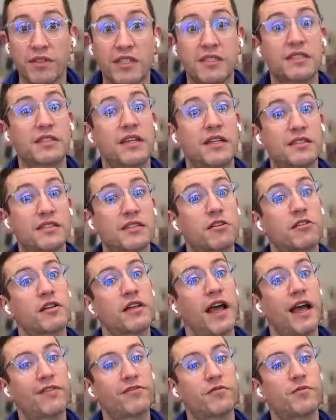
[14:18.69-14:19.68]
Doesn't necessarily
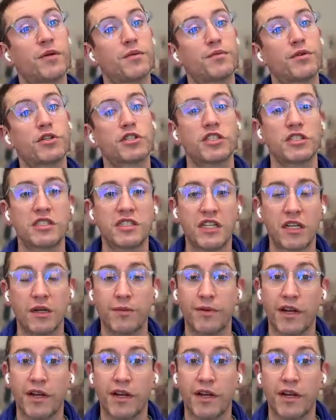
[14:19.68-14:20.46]
have to be purchased here,